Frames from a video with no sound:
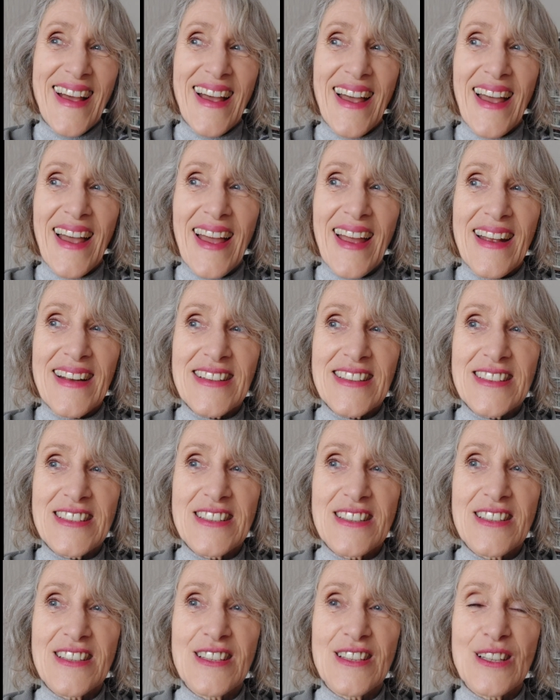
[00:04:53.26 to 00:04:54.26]
And
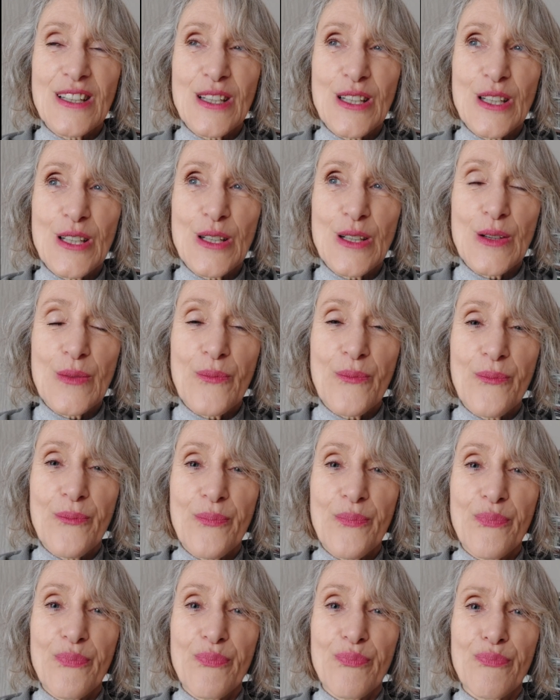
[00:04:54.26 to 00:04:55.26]

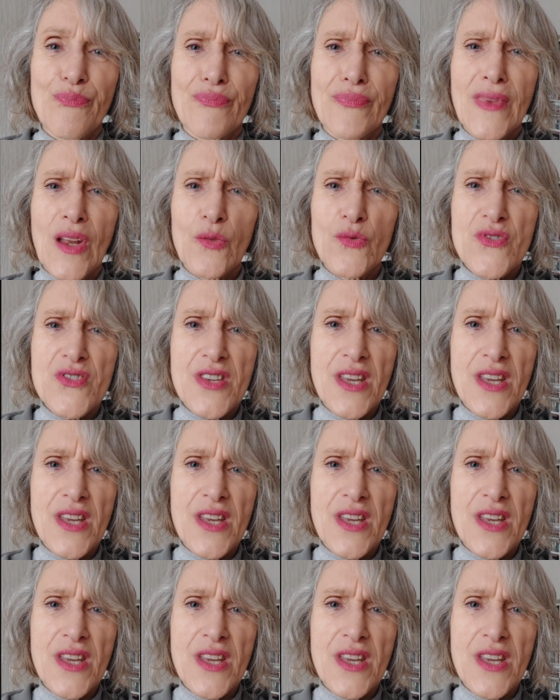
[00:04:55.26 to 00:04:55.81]
don't